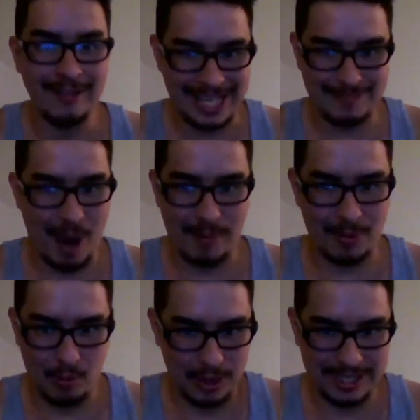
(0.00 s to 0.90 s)
Lance Palmer
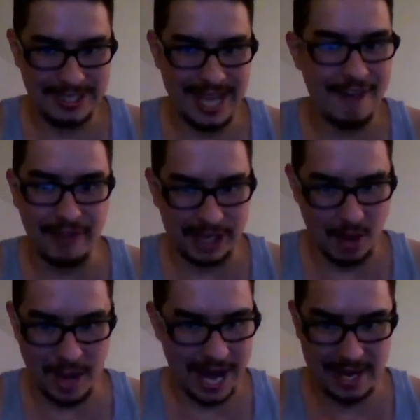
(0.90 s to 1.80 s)
was never going
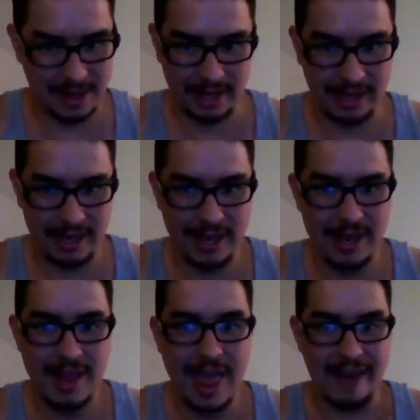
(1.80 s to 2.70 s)
to win anything.
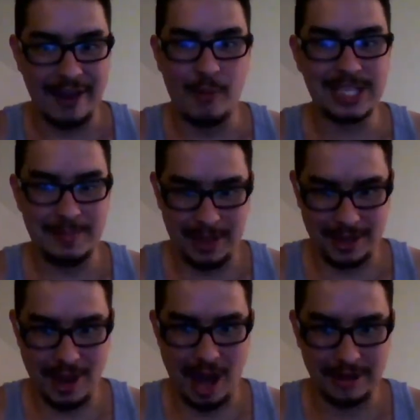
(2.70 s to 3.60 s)
And he wins $1
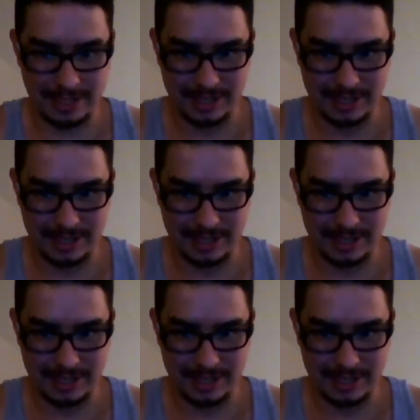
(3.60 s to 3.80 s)
million.